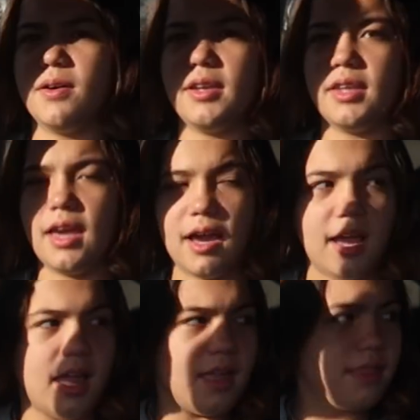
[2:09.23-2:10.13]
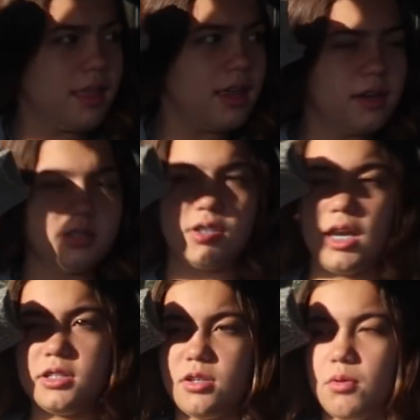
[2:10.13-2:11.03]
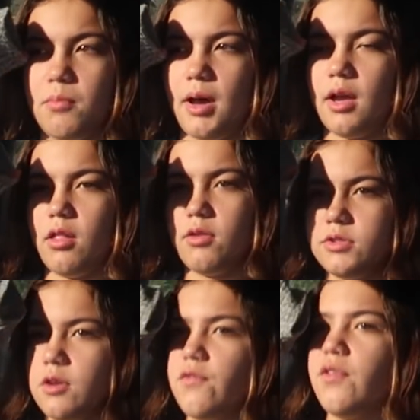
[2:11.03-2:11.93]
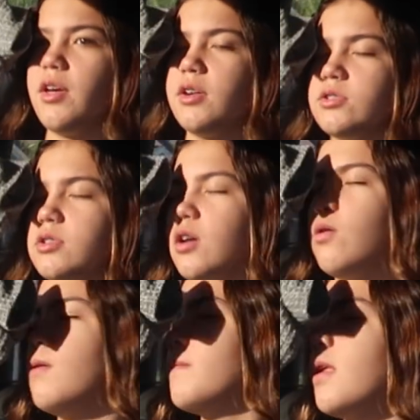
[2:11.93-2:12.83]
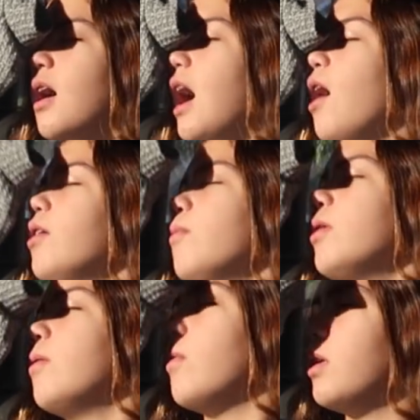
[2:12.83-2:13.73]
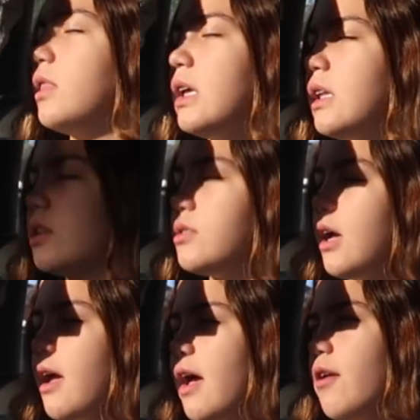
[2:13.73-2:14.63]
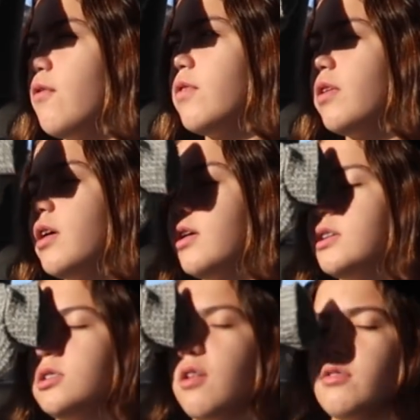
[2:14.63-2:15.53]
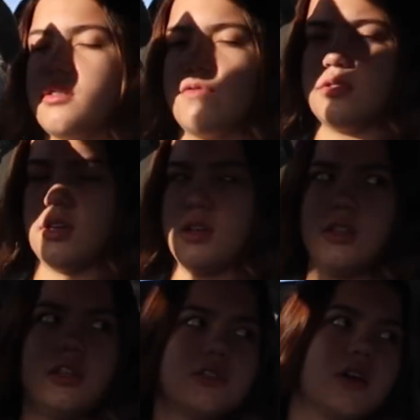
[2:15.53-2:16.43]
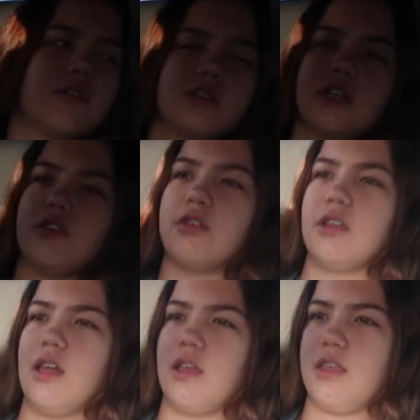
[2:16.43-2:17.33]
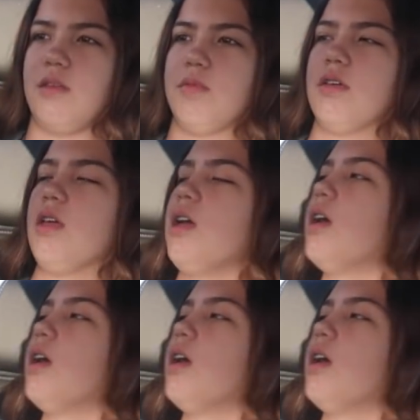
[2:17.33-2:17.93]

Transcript: But yeah, and then she has some of my clothes over there, so I only wanted one thing that I had over there, because the other stuff is ugly, so I was like, you can keep it.